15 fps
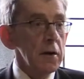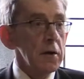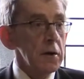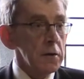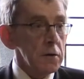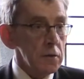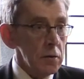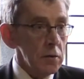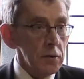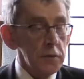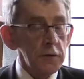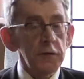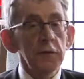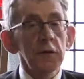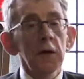in our
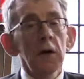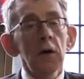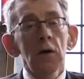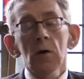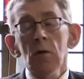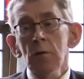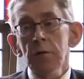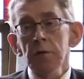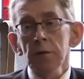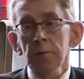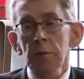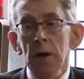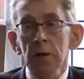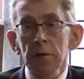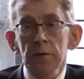courts over the
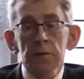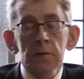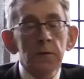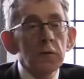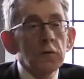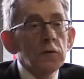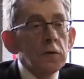past